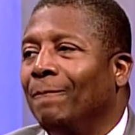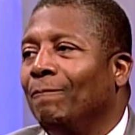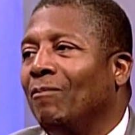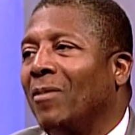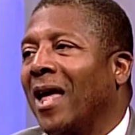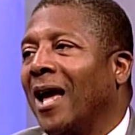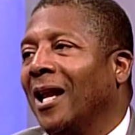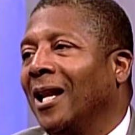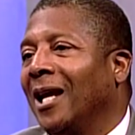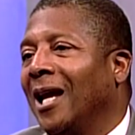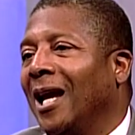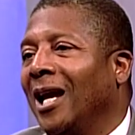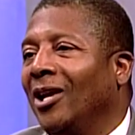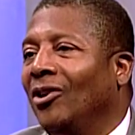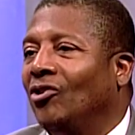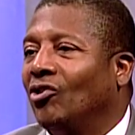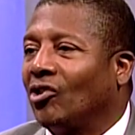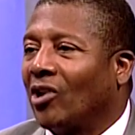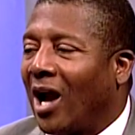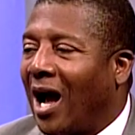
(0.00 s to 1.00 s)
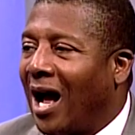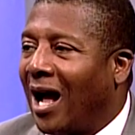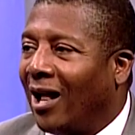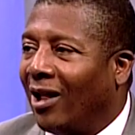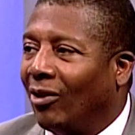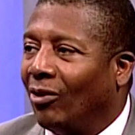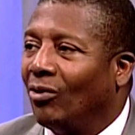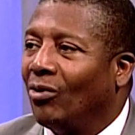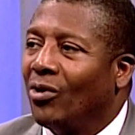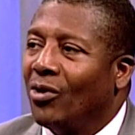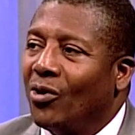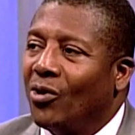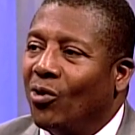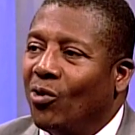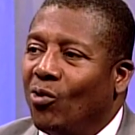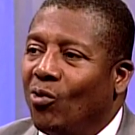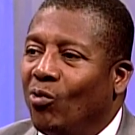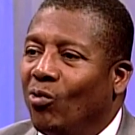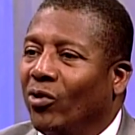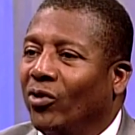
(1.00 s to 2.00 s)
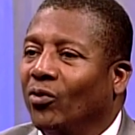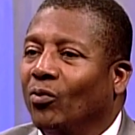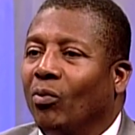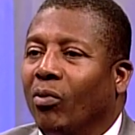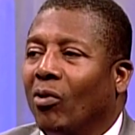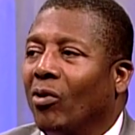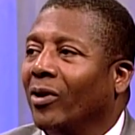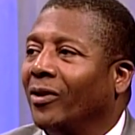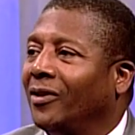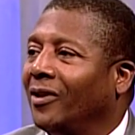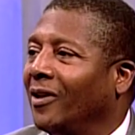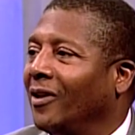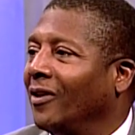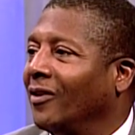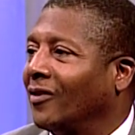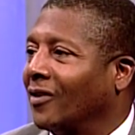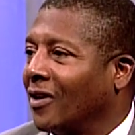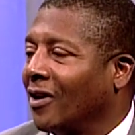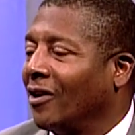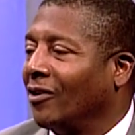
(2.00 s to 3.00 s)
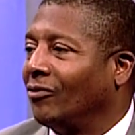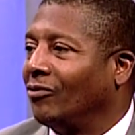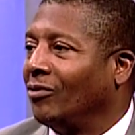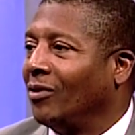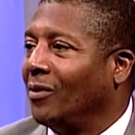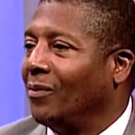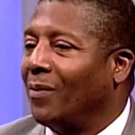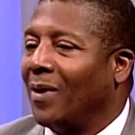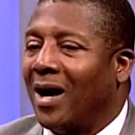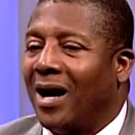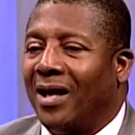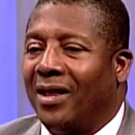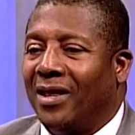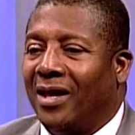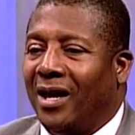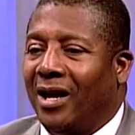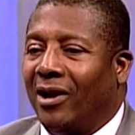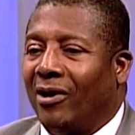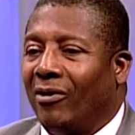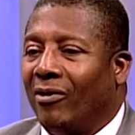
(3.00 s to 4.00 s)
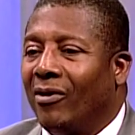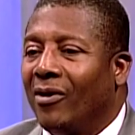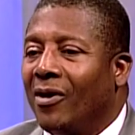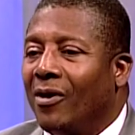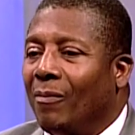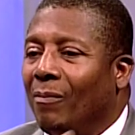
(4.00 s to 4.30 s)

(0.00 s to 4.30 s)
that a child who was brought to this country by their